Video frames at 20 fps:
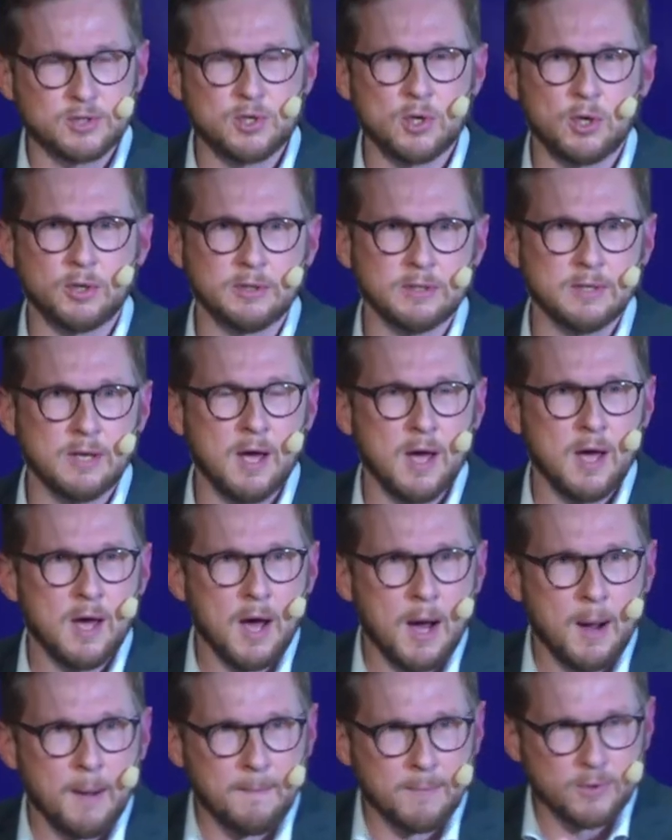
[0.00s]
a certain
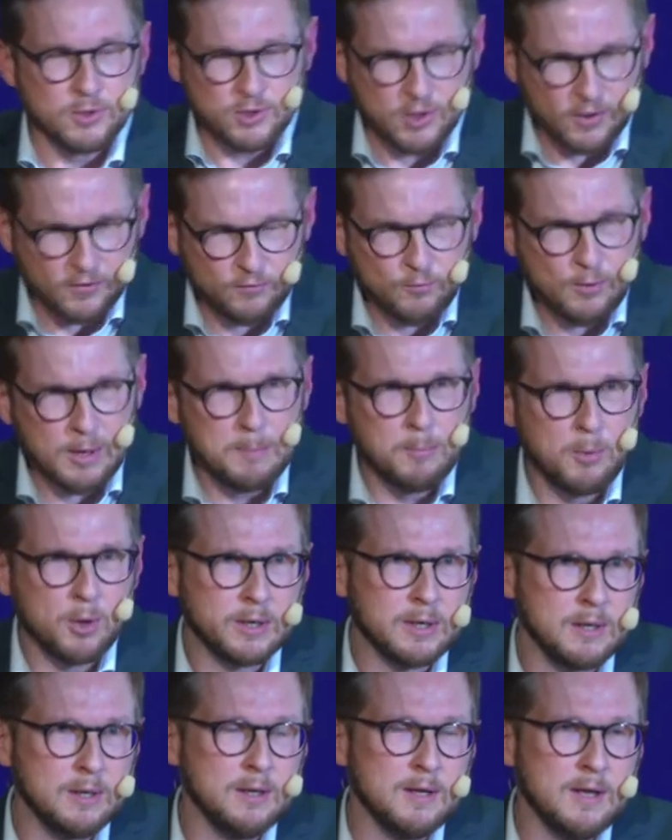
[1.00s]
software
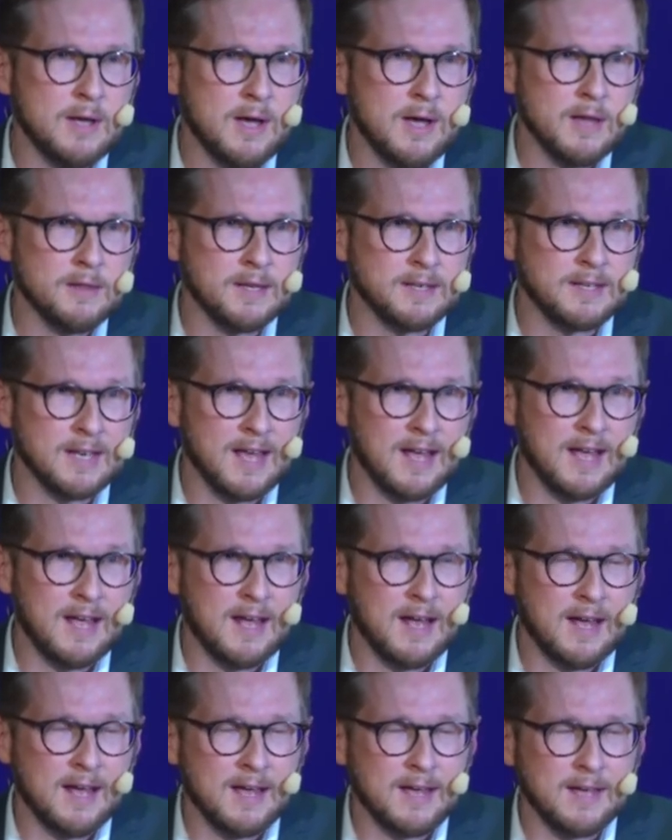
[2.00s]
model that
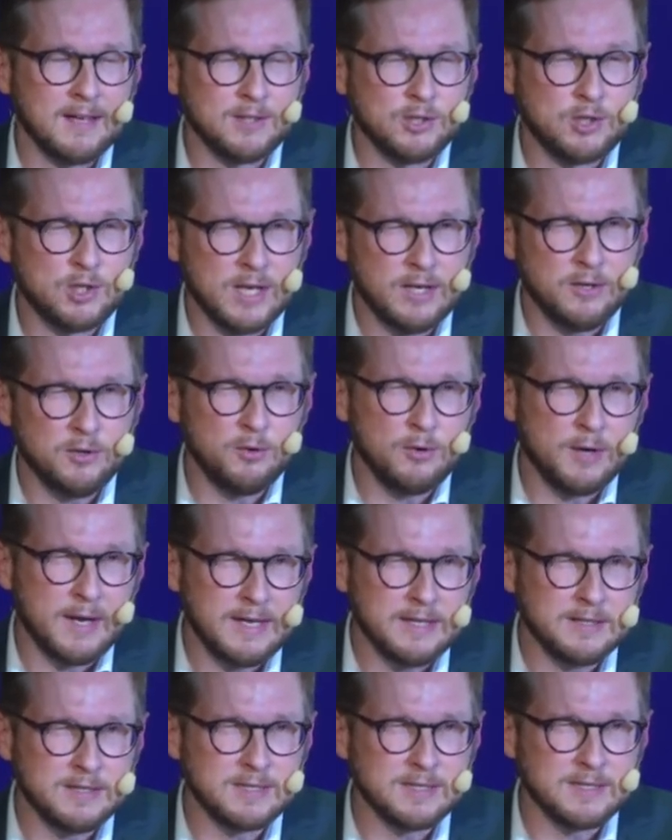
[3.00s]

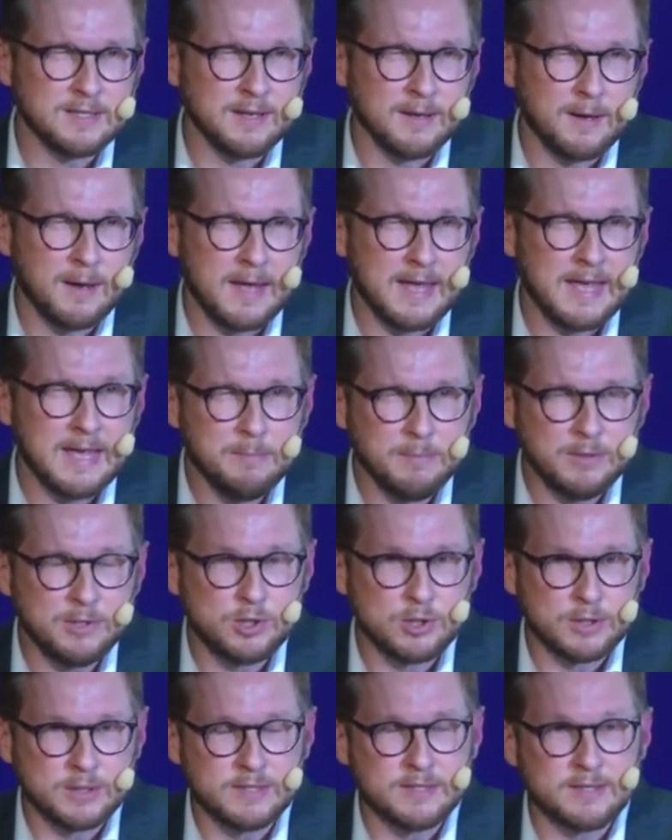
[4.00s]
generates
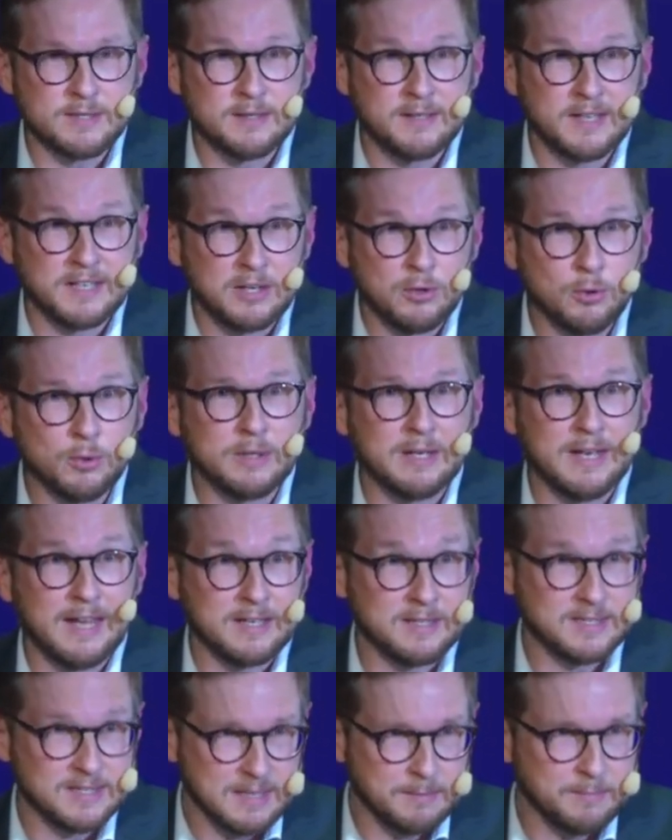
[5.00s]
images that look
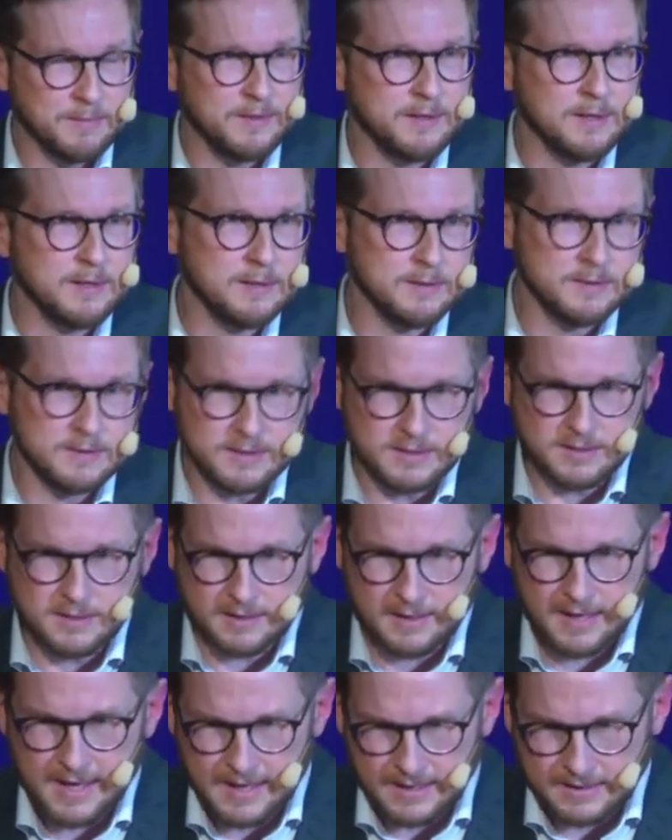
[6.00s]
like something, in
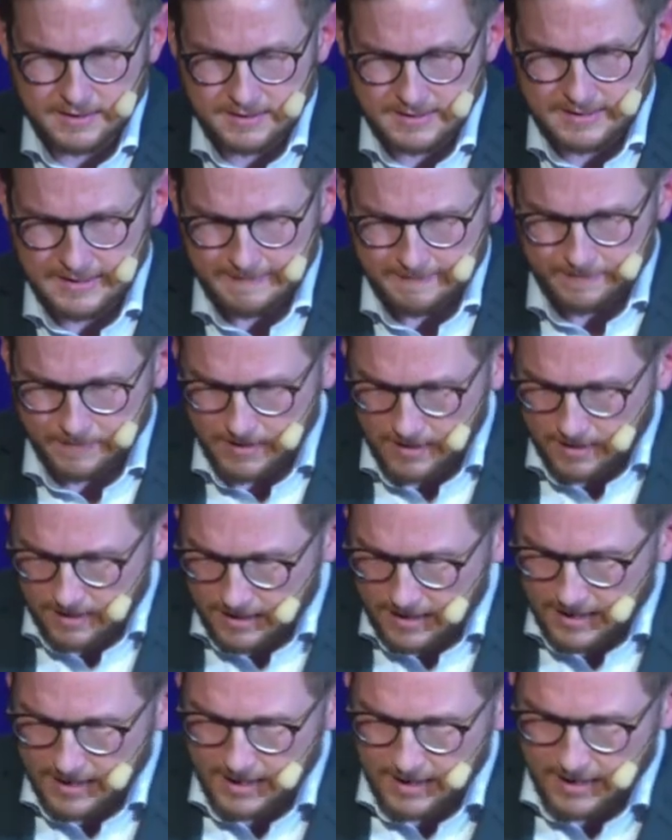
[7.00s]
this case,
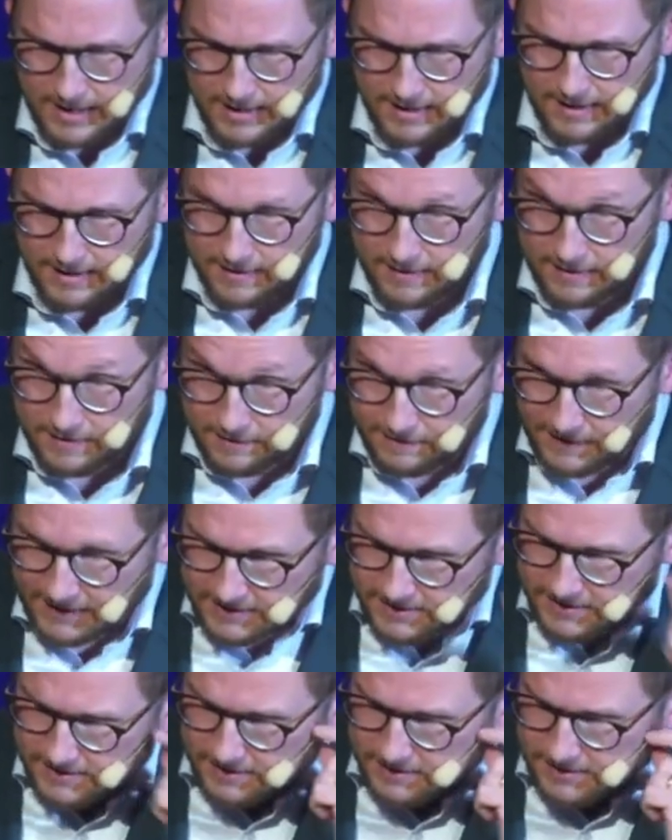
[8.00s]
uh,
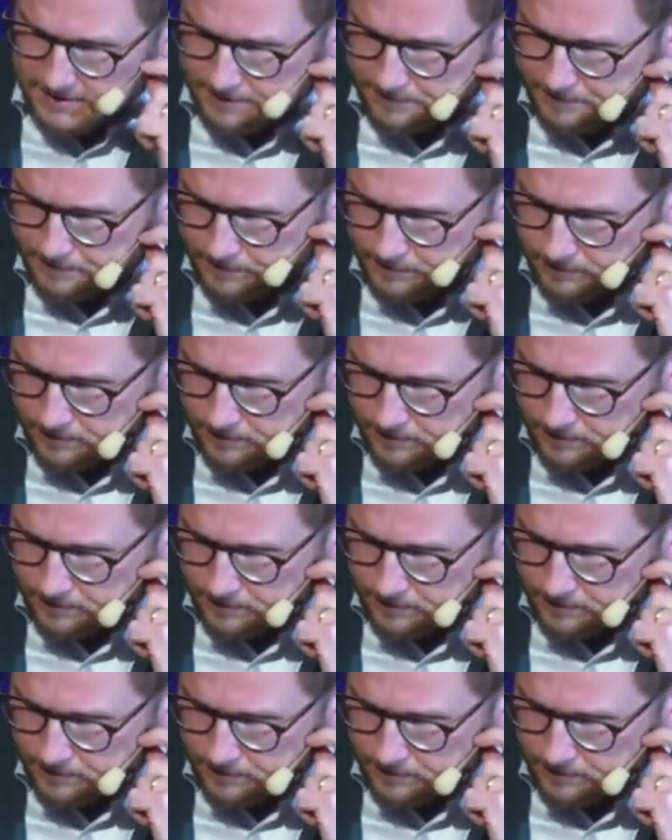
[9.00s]
faces.